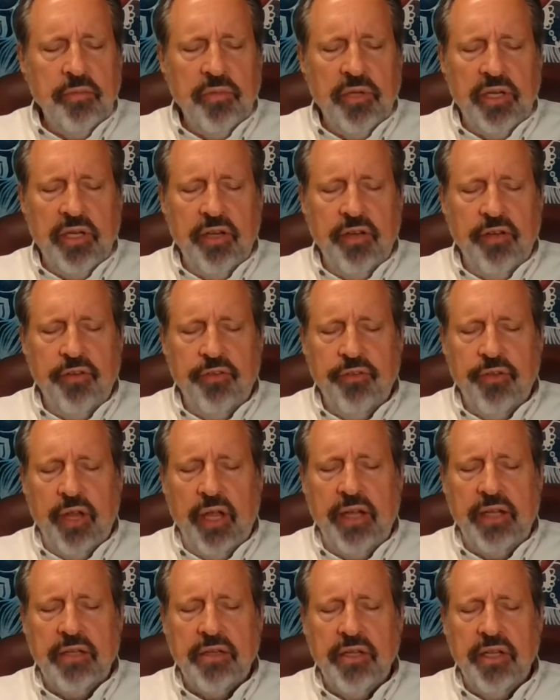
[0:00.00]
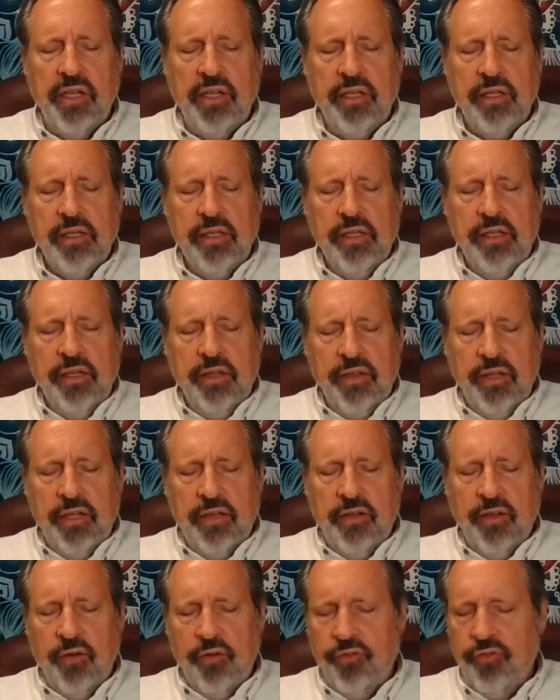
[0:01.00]
but it is likely
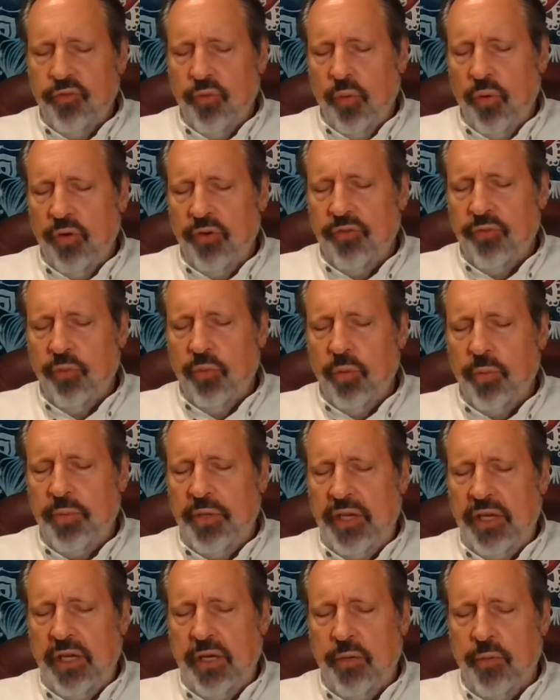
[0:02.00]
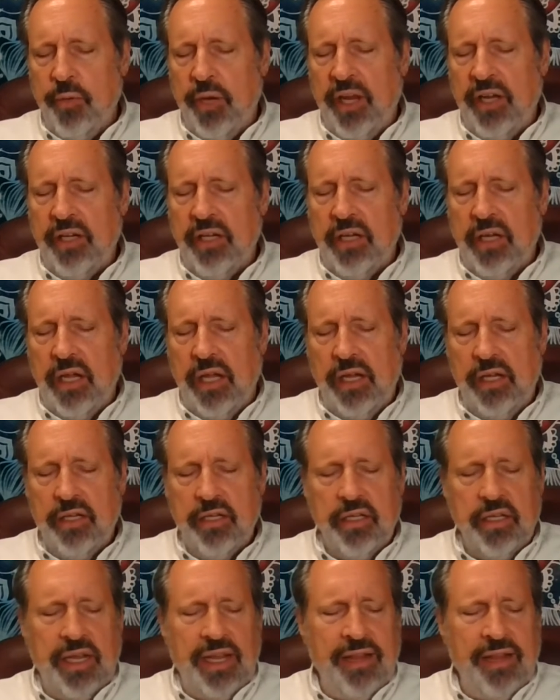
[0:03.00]
that their source will be eradicated,